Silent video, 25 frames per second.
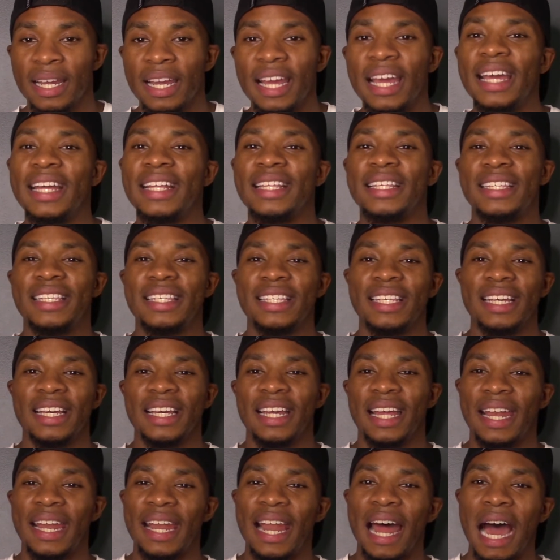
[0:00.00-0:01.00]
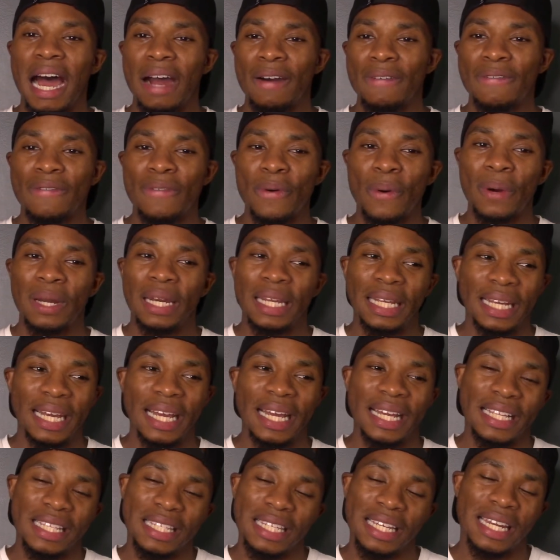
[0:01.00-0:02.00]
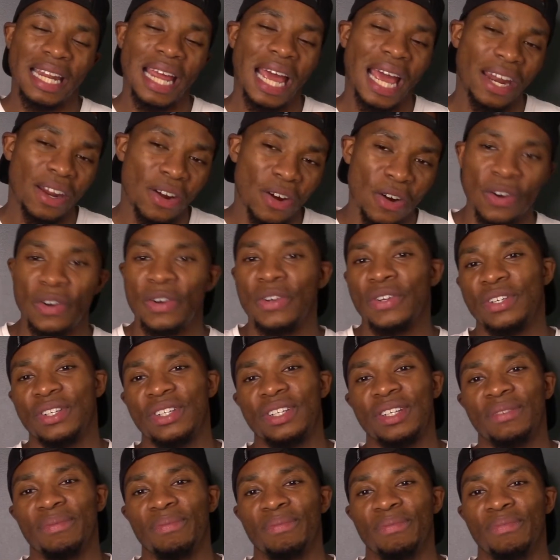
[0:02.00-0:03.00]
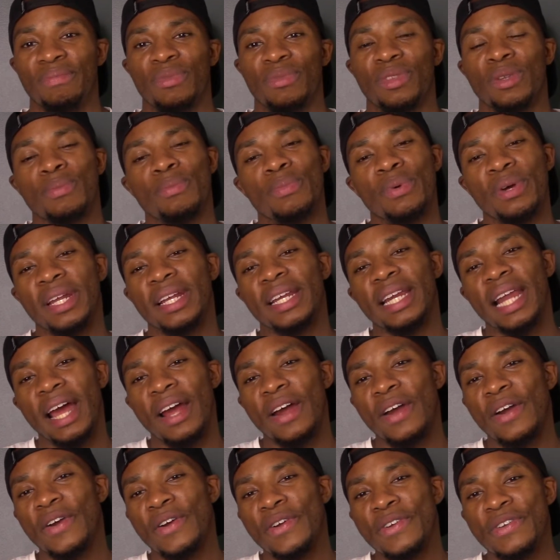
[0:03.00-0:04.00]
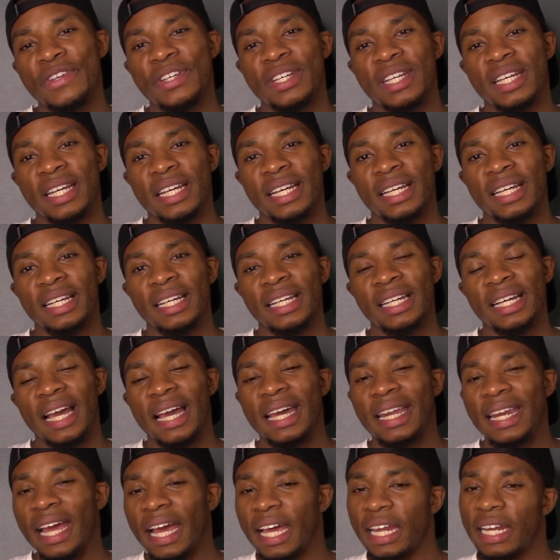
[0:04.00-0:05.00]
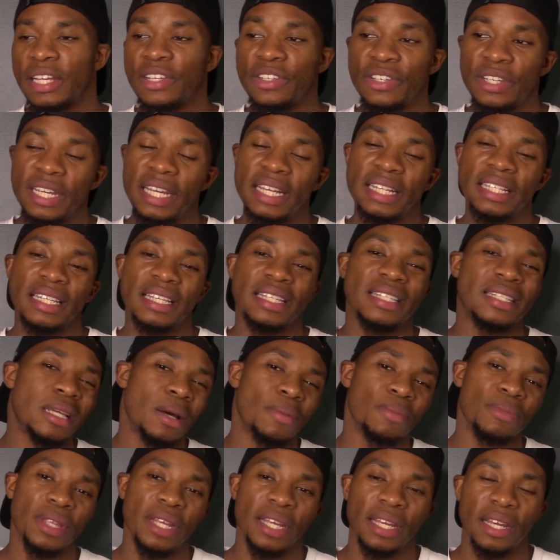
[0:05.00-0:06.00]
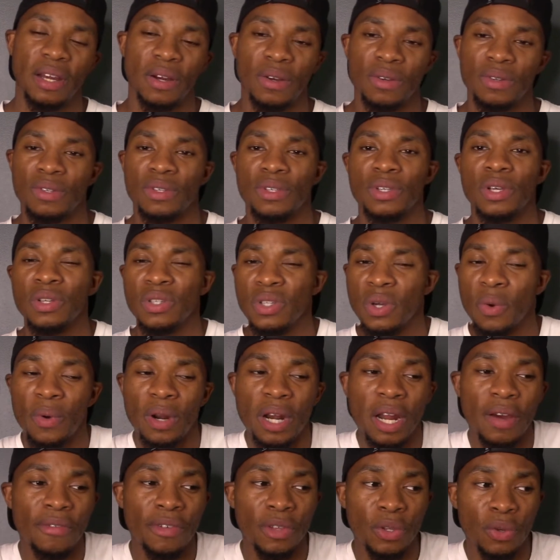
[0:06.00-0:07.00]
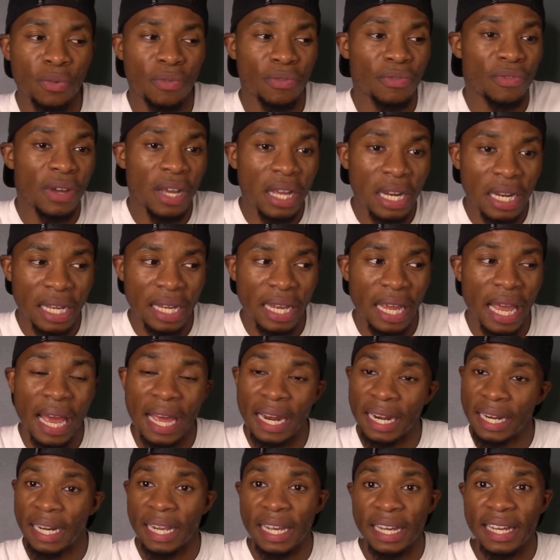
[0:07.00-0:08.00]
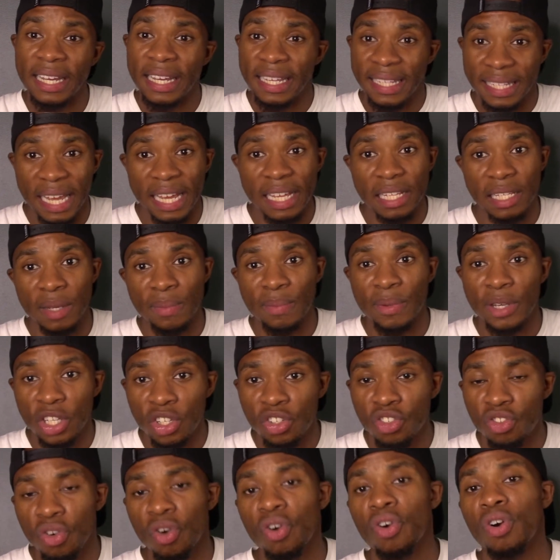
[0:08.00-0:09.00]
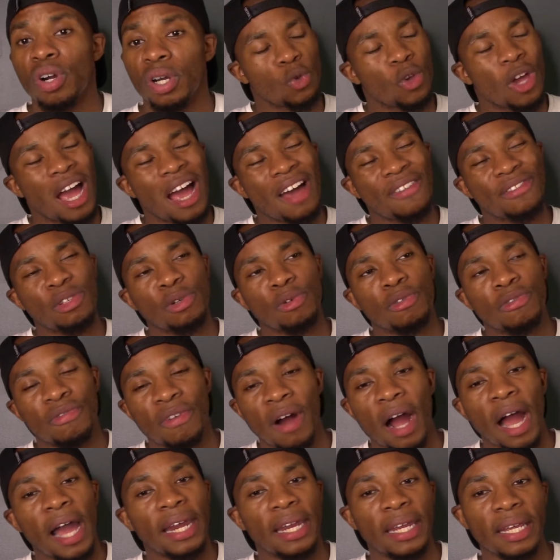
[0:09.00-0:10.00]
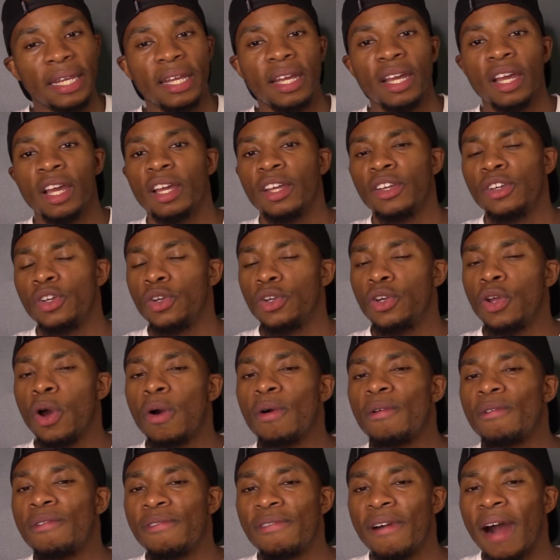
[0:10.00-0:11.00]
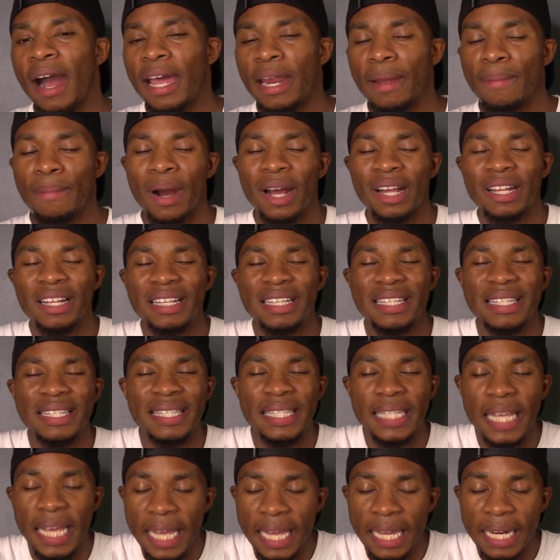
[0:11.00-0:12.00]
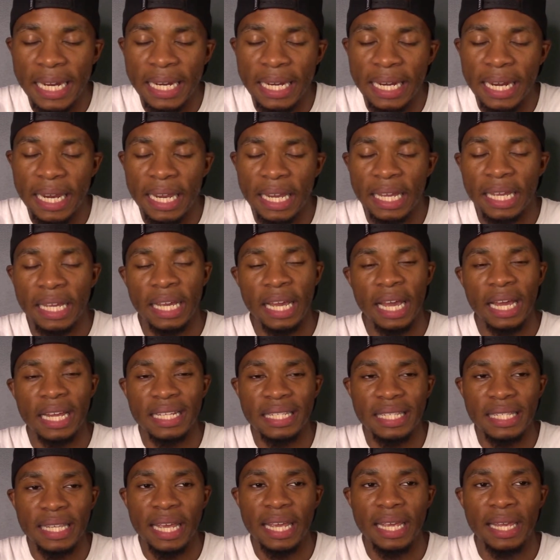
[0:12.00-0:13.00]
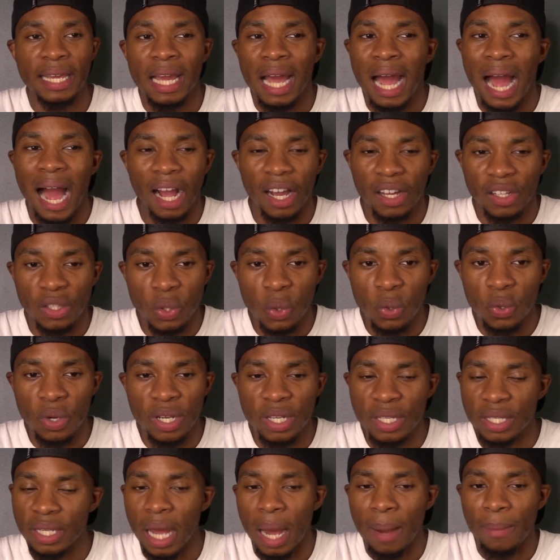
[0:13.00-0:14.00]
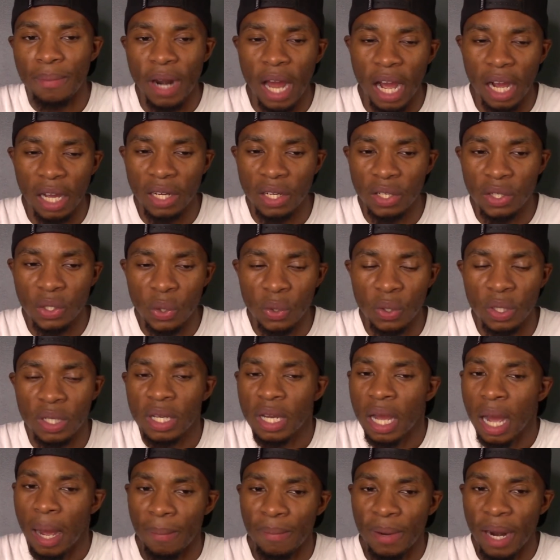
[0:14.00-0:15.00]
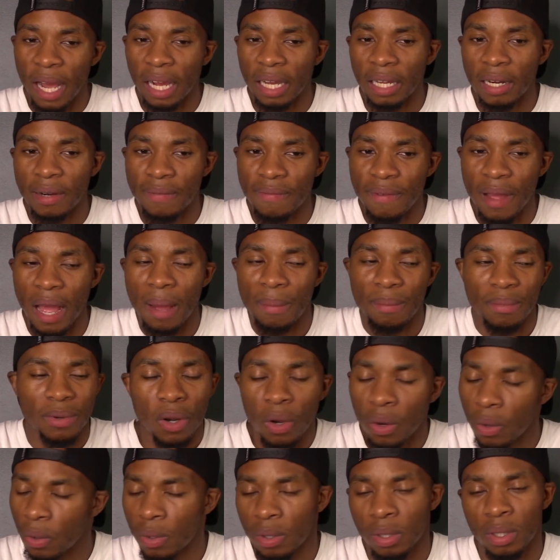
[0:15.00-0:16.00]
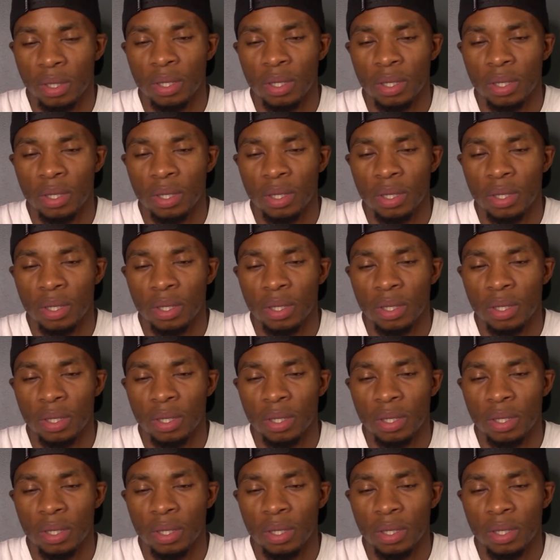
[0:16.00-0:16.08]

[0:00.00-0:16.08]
It's not falling into that urge, putting that urge and energy into something else. So whenever you feel it, and yes, it be strong, you have to fight it. You don't fight it by just sitting in there and say, I could do this, I'm not gonna do it, I'm not gonna fap. No,